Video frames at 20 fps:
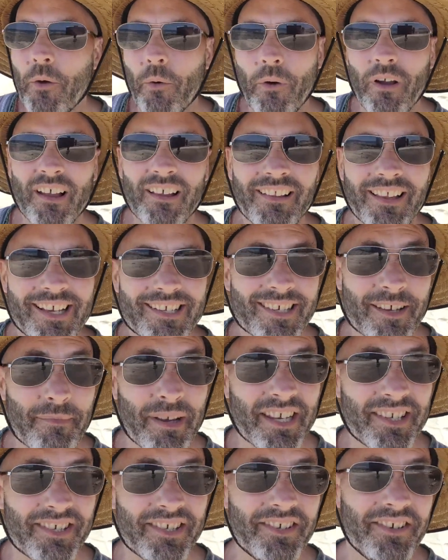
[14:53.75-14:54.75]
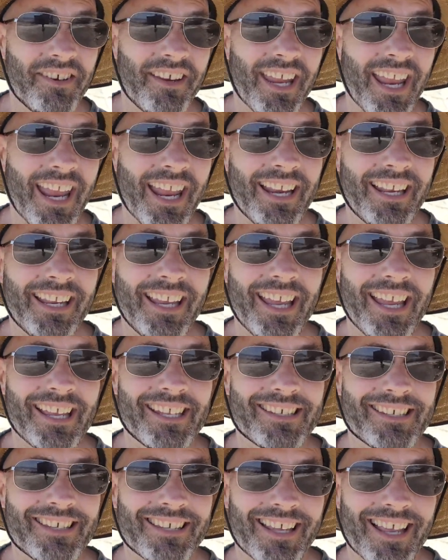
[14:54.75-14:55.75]
Well, as I mentioned, you can
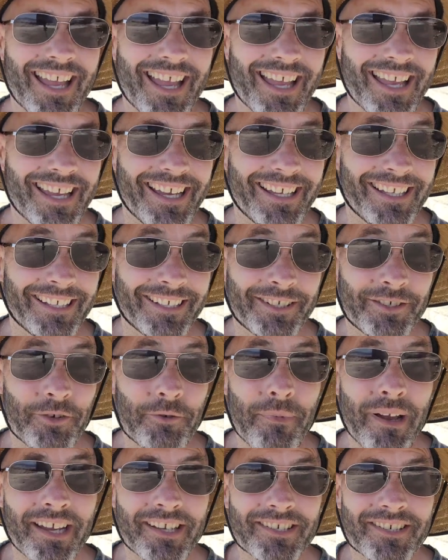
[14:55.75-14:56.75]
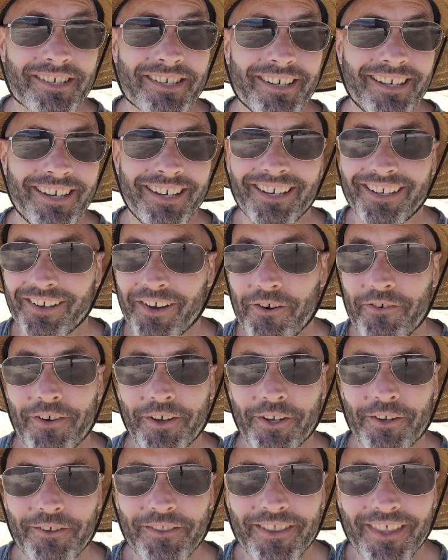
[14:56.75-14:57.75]
get too much of
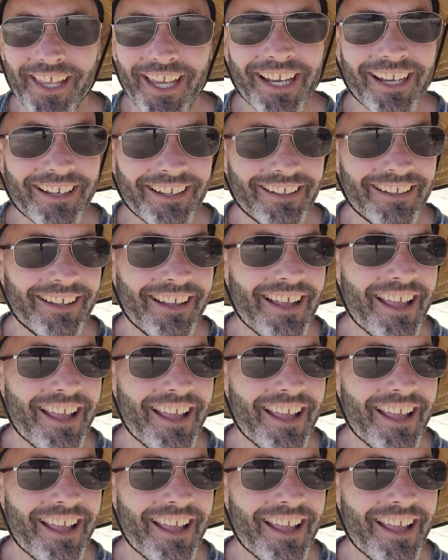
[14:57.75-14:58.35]
a good thing.